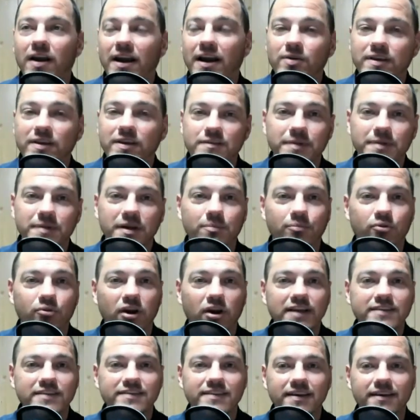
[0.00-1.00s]
I know he's been
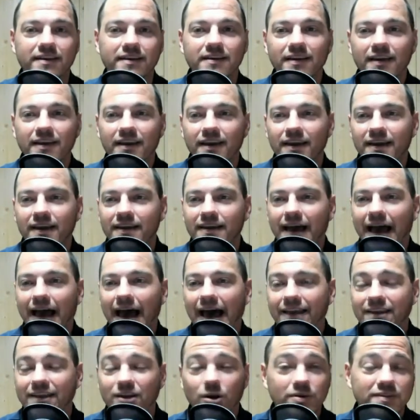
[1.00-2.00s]
impressing,
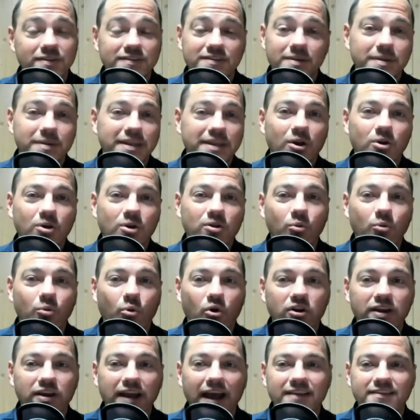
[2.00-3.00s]
in some of the early
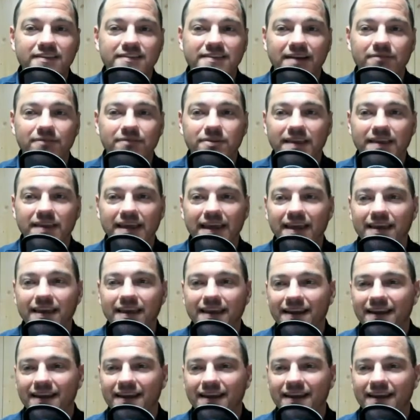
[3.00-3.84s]
workouts and everything.